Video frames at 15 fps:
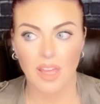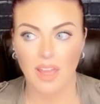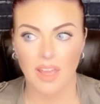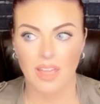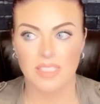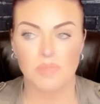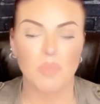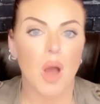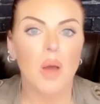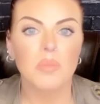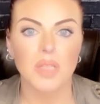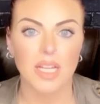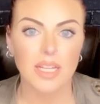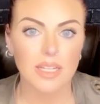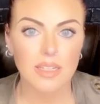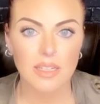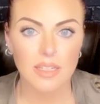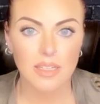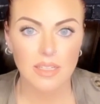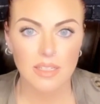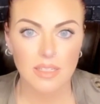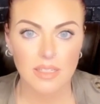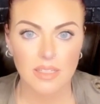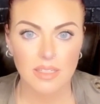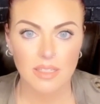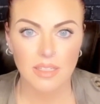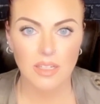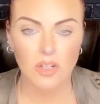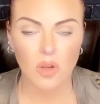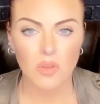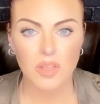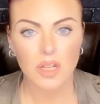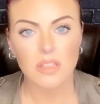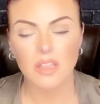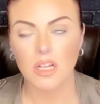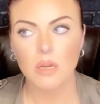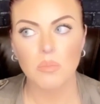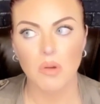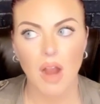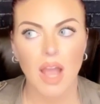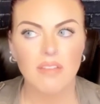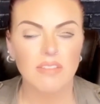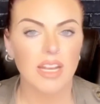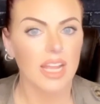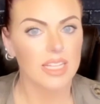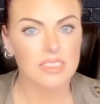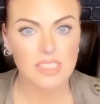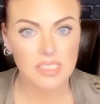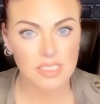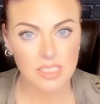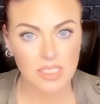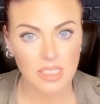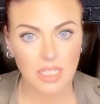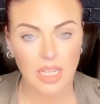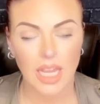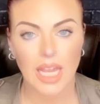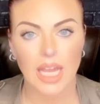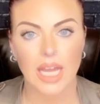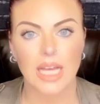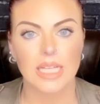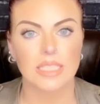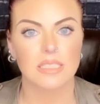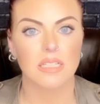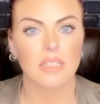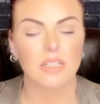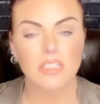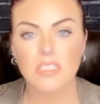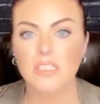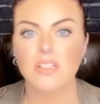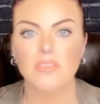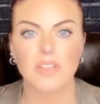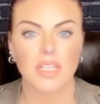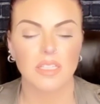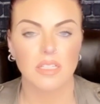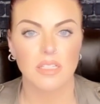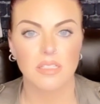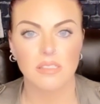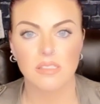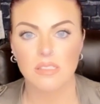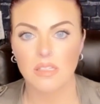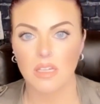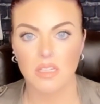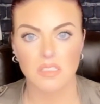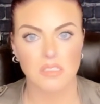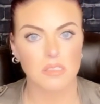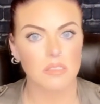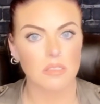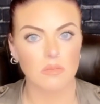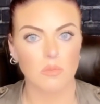It's public. You know, they're a private entity and their surveillance is